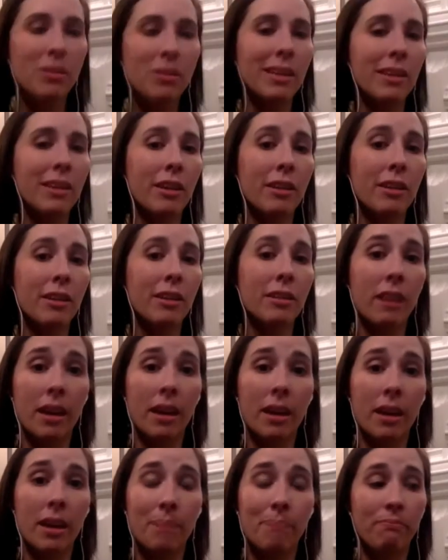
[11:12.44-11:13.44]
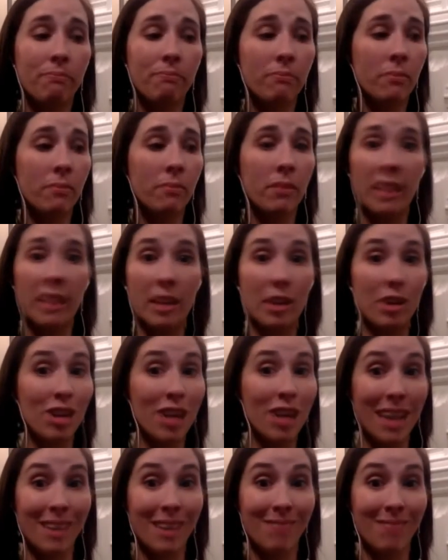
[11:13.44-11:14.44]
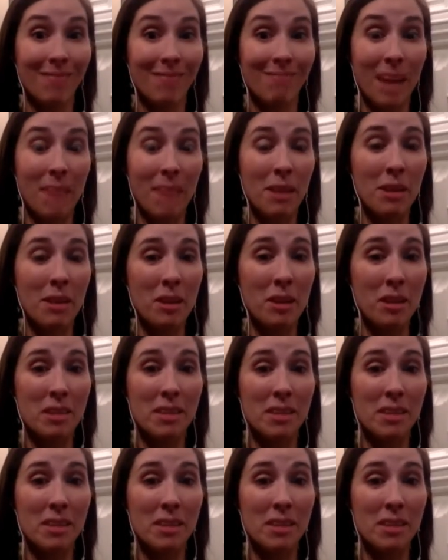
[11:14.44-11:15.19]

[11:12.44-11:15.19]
see it on um, the internet. I mean,